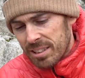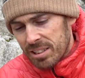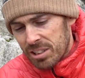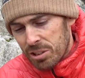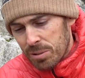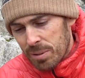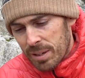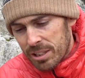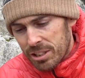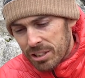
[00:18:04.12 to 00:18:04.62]

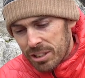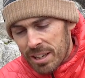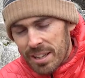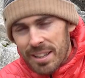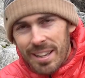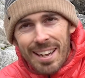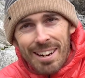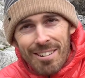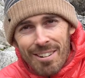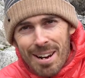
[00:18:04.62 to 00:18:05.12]
situation
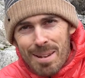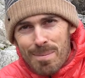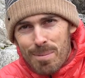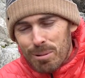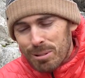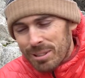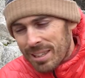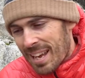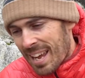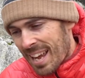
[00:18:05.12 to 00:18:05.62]
and they're
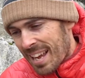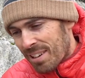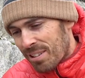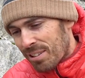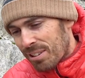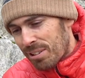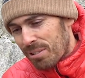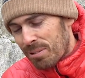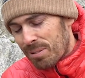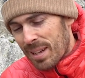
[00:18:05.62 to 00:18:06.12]
able to hang
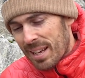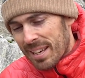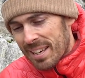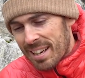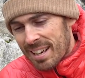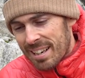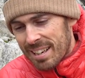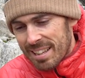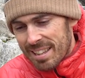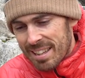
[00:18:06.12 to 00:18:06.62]
on and all that
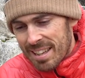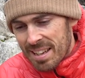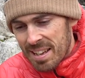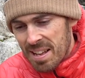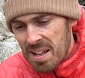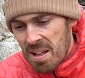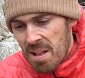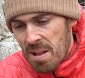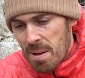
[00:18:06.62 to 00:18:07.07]
kind of thing.